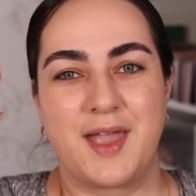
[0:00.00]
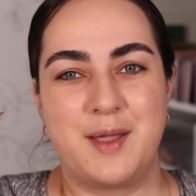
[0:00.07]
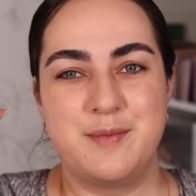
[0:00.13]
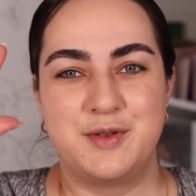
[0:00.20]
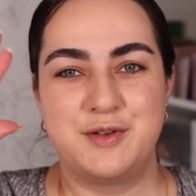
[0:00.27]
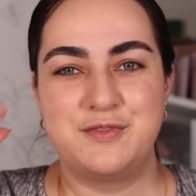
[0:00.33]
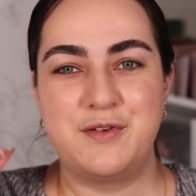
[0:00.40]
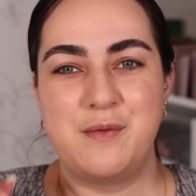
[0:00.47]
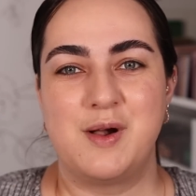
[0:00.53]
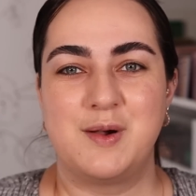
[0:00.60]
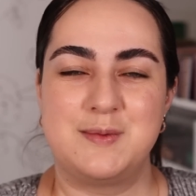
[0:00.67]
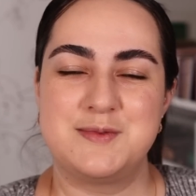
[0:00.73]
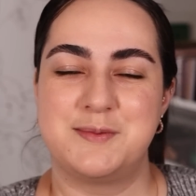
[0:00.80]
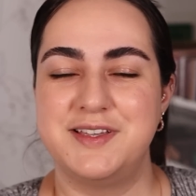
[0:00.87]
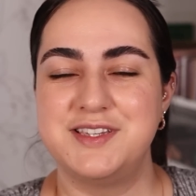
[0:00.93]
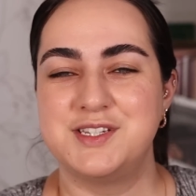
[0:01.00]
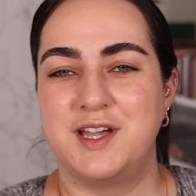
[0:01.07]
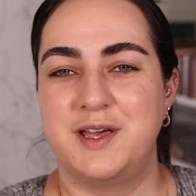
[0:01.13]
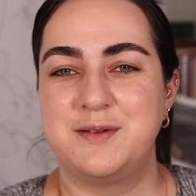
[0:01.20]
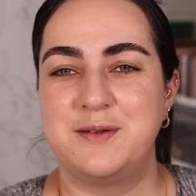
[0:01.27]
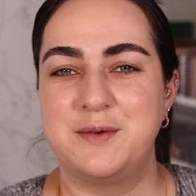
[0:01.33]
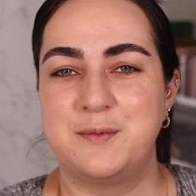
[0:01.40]
Hi beautiful, welcome to my
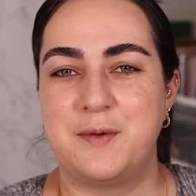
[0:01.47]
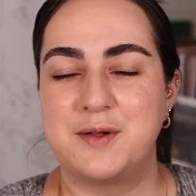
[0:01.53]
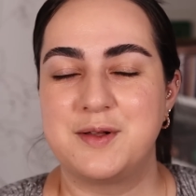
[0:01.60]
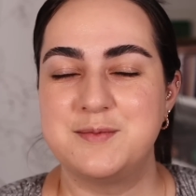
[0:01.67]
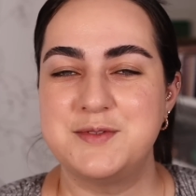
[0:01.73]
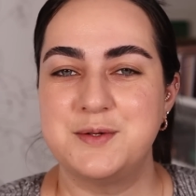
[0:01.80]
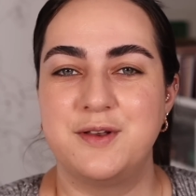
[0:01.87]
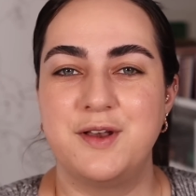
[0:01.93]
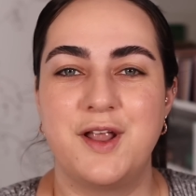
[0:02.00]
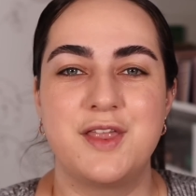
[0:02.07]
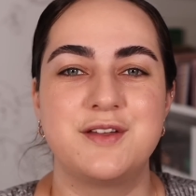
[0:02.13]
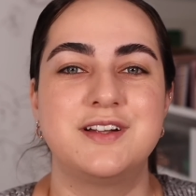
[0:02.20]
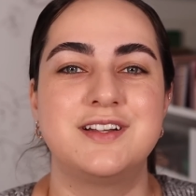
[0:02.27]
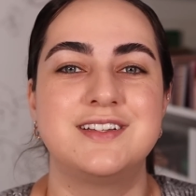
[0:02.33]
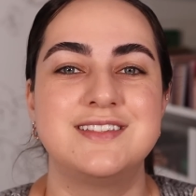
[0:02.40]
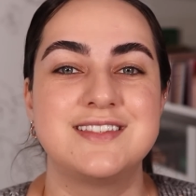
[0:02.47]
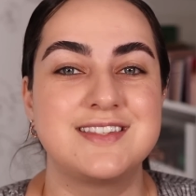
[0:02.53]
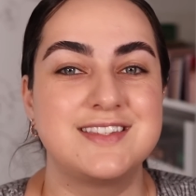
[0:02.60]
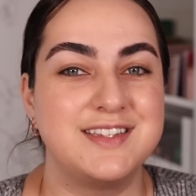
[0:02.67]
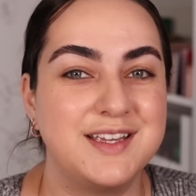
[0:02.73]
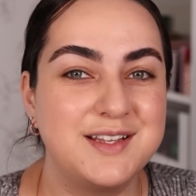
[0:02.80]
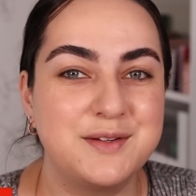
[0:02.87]
channel and welcome to another
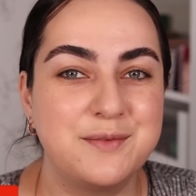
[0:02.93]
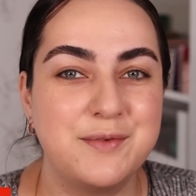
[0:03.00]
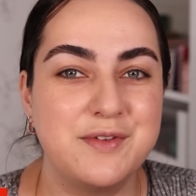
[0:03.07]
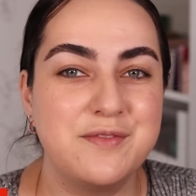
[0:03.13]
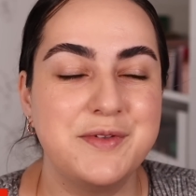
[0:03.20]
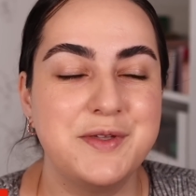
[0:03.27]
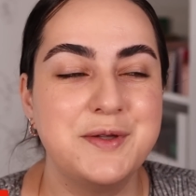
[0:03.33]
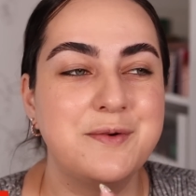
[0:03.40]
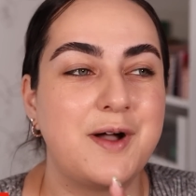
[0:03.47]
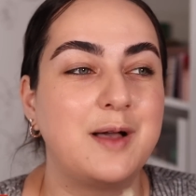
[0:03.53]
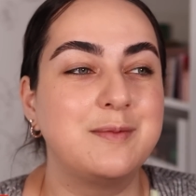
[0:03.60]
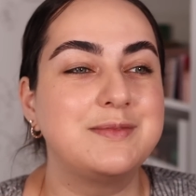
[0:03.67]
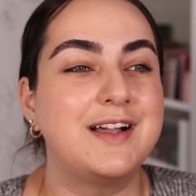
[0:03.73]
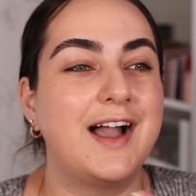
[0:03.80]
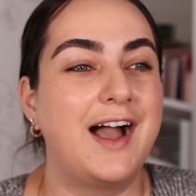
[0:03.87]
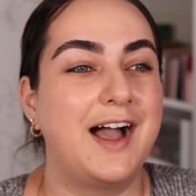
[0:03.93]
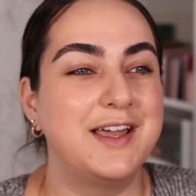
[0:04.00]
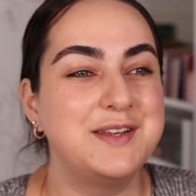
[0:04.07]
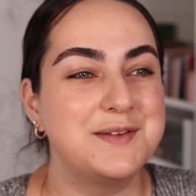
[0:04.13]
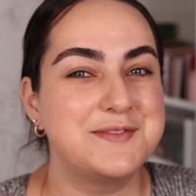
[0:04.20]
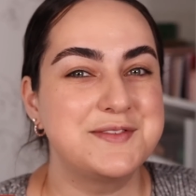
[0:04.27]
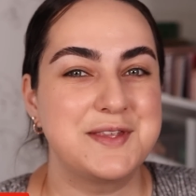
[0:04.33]
concealer review. I'm
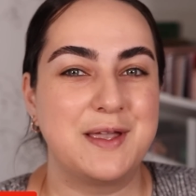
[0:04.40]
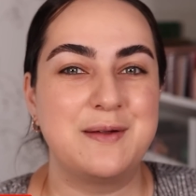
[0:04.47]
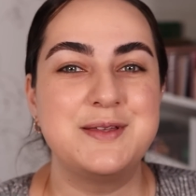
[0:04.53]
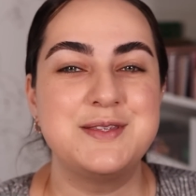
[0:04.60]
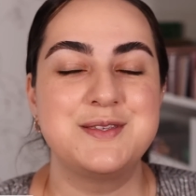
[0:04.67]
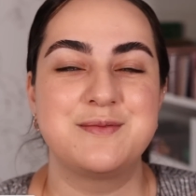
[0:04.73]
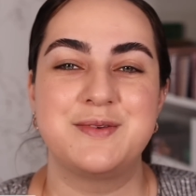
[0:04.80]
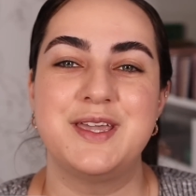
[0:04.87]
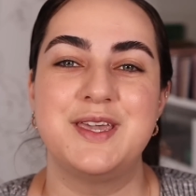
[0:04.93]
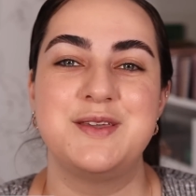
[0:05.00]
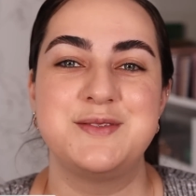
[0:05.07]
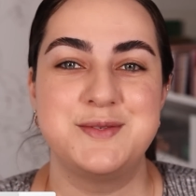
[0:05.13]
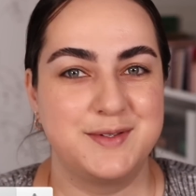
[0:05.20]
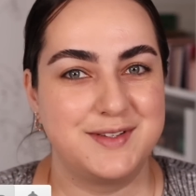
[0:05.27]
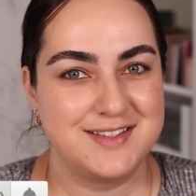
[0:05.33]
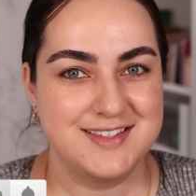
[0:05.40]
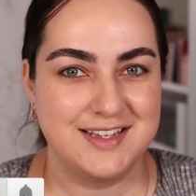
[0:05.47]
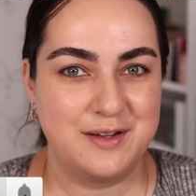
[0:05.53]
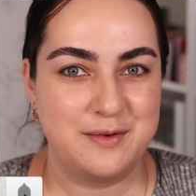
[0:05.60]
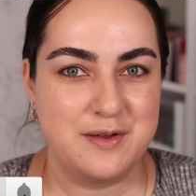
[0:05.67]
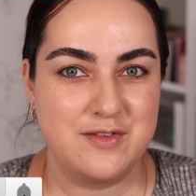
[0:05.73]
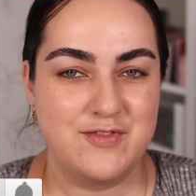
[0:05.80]
kind of sorry to bring you two
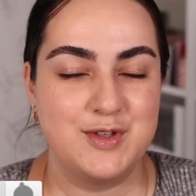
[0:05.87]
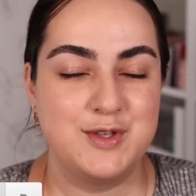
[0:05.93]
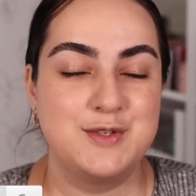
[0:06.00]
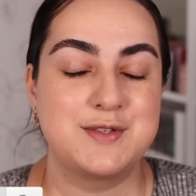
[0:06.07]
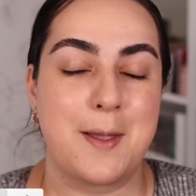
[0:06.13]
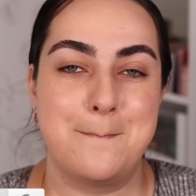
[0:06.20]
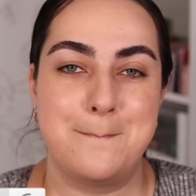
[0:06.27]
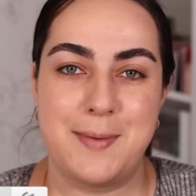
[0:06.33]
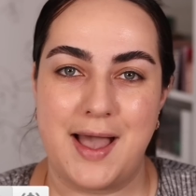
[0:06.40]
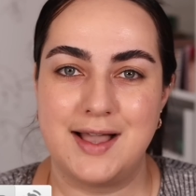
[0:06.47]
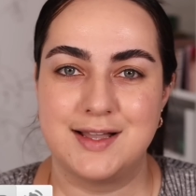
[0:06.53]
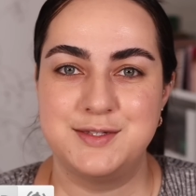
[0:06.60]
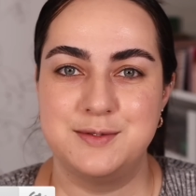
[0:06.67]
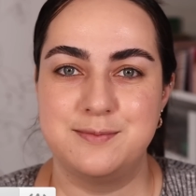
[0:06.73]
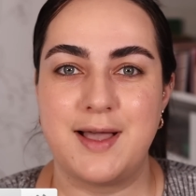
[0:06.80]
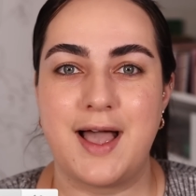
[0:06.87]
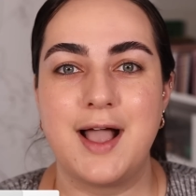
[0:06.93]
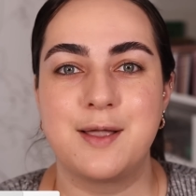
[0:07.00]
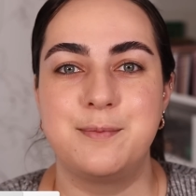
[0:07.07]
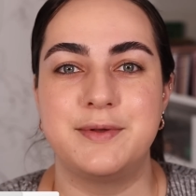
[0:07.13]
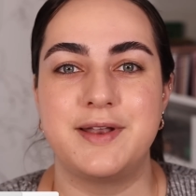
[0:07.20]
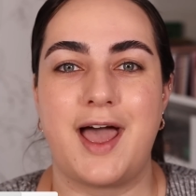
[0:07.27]
concealer reviews back to
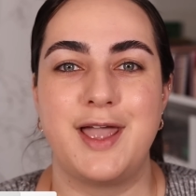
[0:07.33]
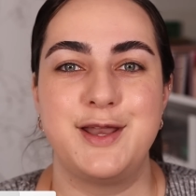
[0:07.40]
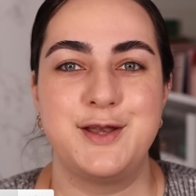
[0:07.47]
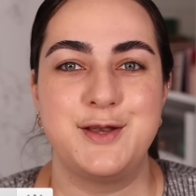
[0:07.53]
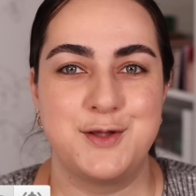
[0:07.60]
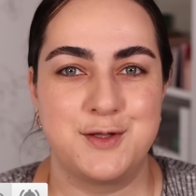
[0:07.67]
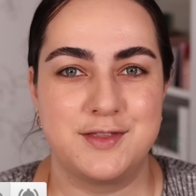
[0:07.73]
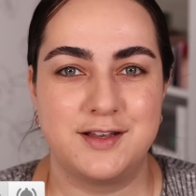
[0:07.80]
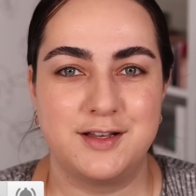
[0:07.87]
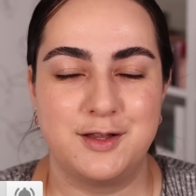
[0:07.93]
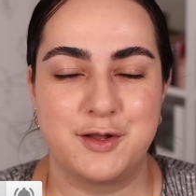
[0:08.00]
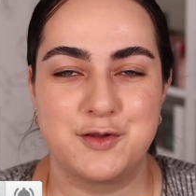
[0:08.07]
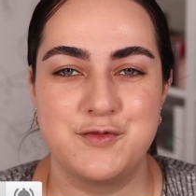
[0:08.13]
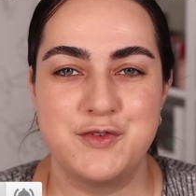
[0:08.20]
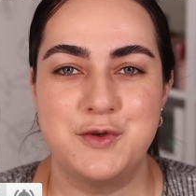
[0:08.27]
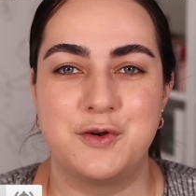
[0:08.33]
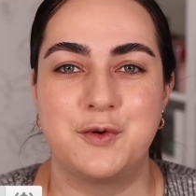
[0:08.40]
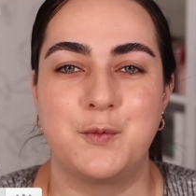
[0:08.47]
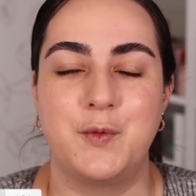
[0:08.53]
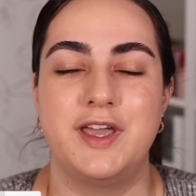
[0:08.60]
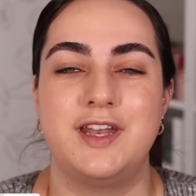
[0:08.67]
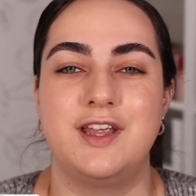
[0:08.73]
back, but I know that a lot of you
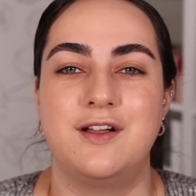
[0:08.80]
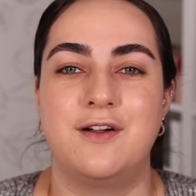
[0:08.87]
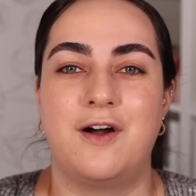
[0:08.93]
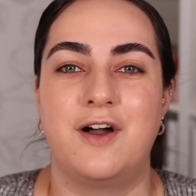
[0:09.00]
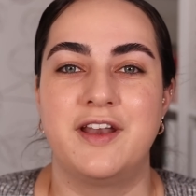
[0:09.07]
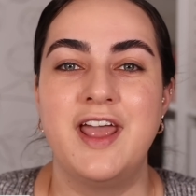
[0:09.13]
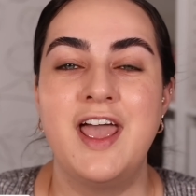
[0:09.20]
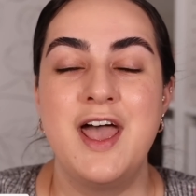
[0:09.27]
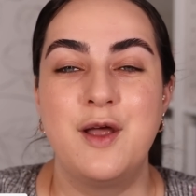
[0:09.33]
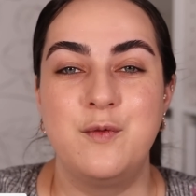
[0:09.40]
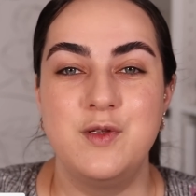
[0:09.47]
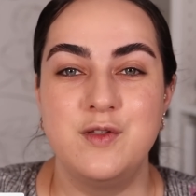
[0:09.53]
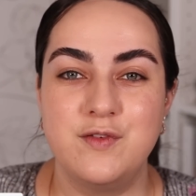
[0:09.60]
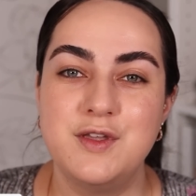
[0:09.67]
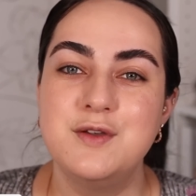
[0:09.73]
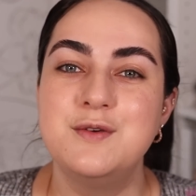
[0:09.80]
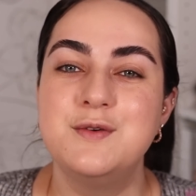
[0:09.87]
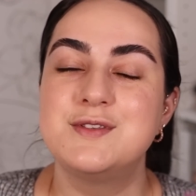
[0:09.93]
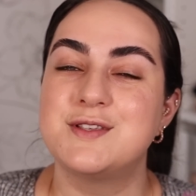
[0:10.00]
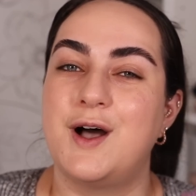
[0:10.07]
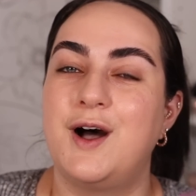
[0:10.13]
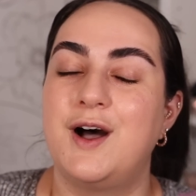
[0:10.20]
are waiting on
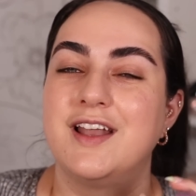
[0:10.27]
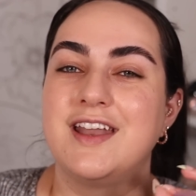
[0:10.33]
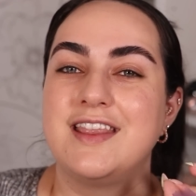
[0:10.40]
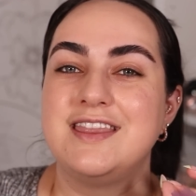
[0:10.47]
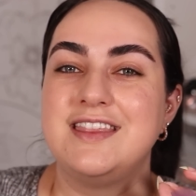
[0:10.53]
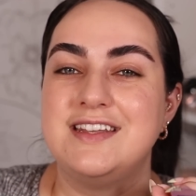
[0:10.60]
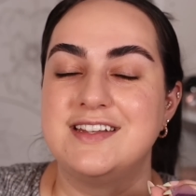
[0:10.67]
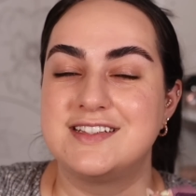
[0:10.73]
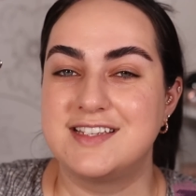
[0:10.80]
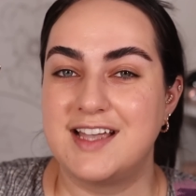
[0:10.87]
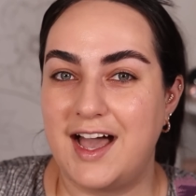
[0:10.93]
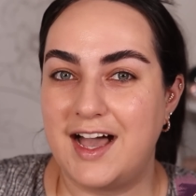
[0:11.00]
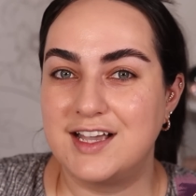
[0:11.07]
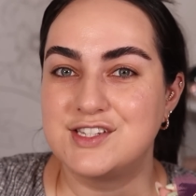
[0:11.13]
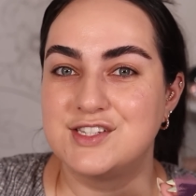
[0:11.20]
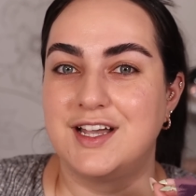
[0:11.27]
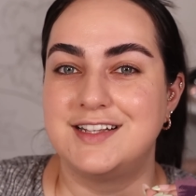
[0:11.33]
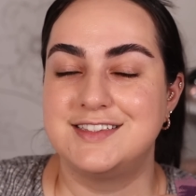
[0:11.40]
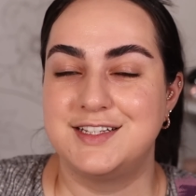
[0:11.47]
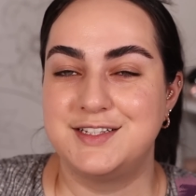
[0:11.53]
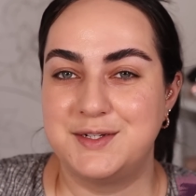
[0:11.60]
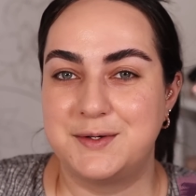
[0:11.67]
reviews on the
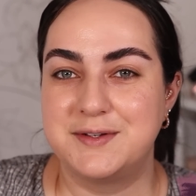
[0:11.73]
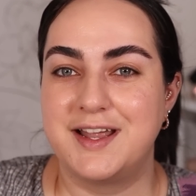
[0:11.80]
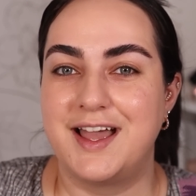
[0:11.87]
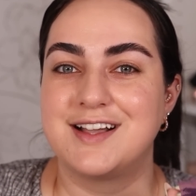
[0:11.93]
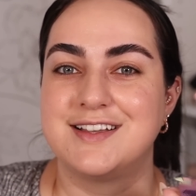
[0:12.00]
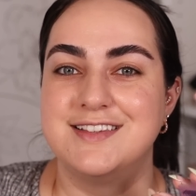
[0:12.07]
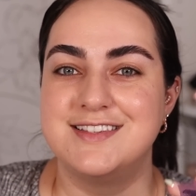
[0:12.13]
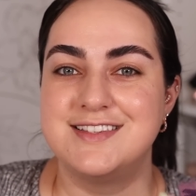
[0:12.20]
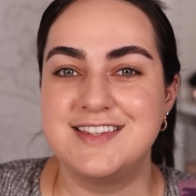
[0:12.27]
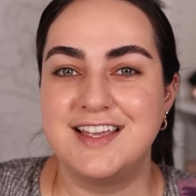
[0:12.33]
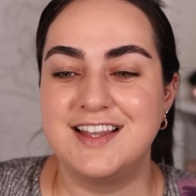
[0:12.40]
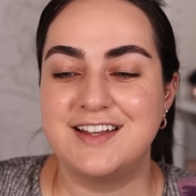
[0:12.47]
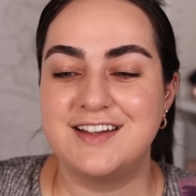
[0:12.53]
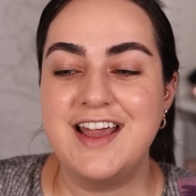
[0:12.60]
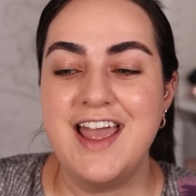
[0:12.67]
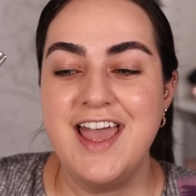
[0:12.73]
Natasha Denona concealer